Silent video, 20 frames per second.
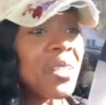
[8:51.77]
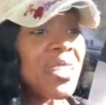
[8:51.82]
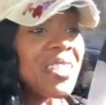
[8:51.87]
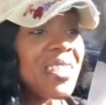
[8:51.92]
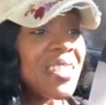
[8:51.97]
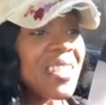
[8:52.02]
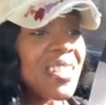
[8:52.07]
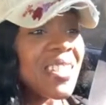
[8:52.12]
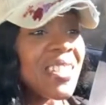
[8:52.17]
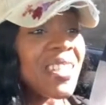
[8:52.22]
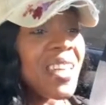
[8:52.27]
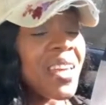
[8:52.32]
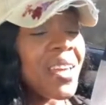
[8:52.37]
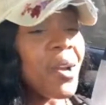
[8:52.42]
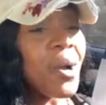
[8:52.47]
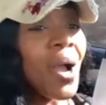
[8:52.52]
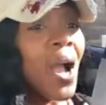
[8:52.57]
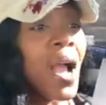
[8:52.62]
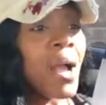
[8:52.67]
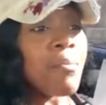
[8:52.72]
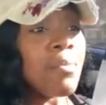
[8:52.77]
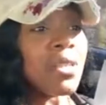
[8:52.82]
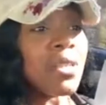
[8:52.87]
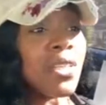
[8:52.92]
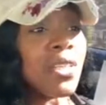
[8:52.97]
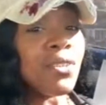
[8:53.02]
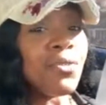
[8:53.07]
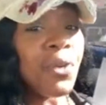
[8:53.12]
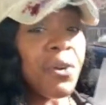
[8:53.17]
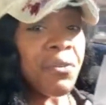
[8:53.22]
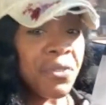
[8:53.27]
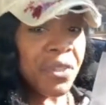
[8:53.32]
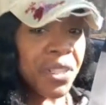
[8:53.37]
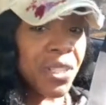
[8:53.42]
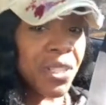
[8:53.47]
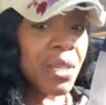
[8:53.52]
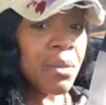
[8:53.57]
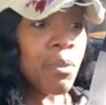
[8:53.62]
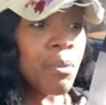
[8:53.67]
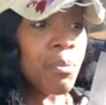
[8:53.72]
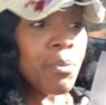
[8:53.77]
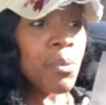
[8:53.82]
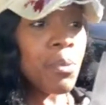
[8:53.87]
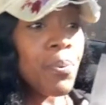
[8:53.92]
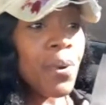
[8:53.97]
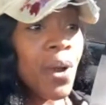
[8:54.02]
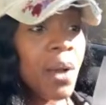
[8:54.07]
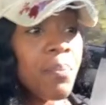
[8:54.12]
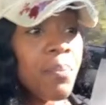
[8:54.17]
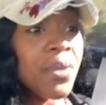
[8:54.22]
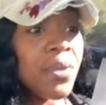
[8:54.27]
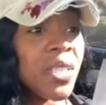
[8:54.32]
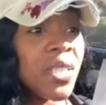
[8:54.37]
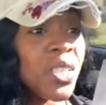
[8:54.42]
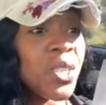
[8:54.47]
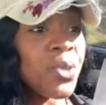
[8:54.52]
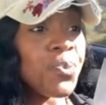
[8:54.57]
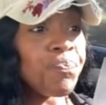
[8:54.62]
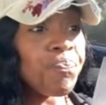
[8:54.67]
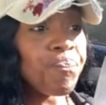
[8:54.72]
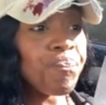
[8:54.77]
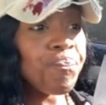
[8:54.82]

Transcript: that we're going to see today, I believe, are redeemable properties.